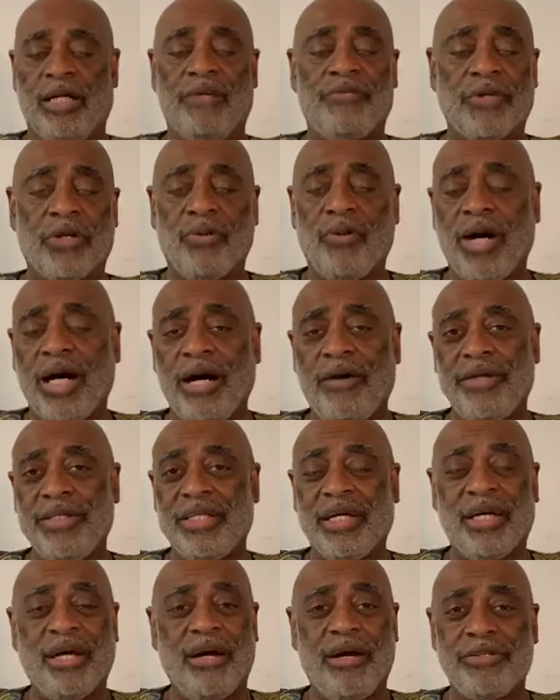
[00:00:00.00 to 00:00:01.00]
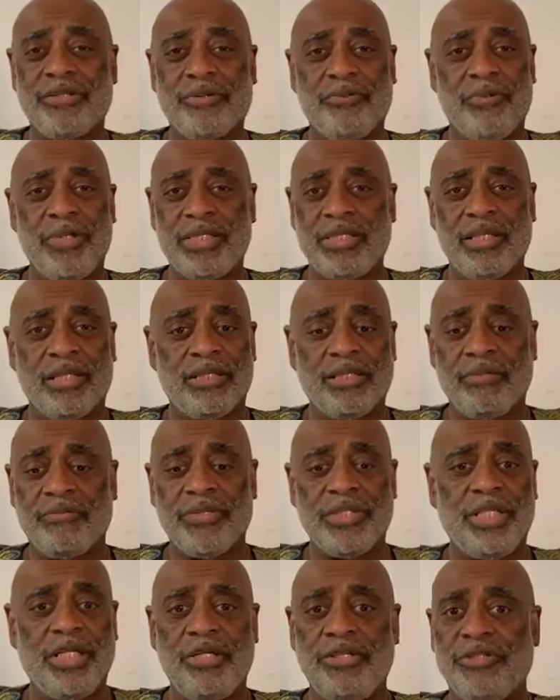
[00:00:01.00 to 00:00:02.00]
of acquiring the characteristics
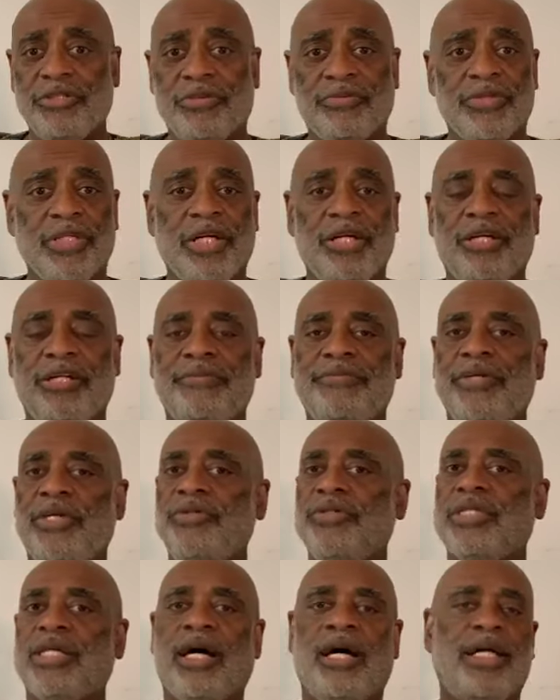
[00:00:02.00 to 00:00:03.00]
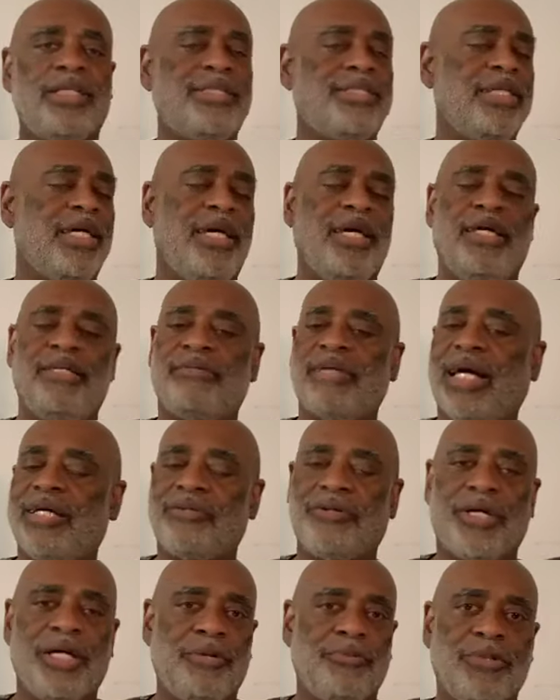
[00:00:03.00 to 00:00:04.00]
of a teacher of love? You start saying,
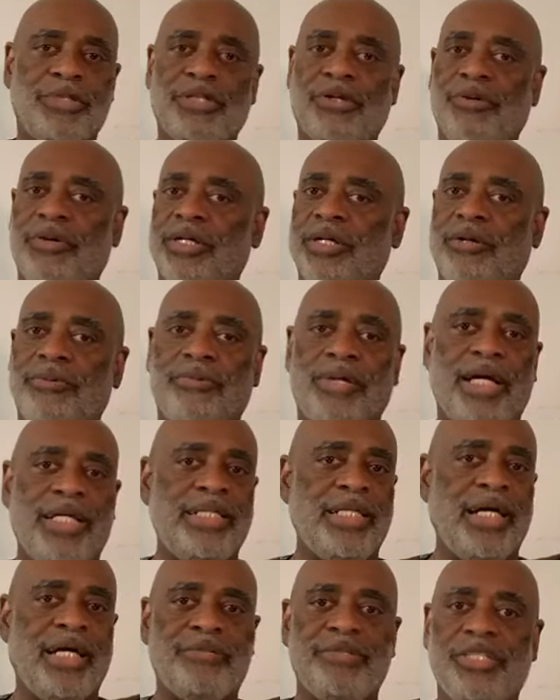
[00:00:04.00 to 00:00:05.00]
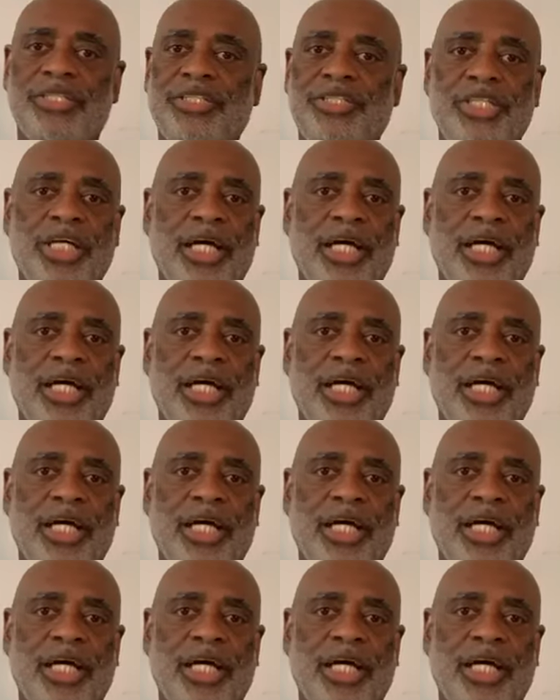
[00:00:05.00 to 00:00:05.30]
I don't care what's going on right now. This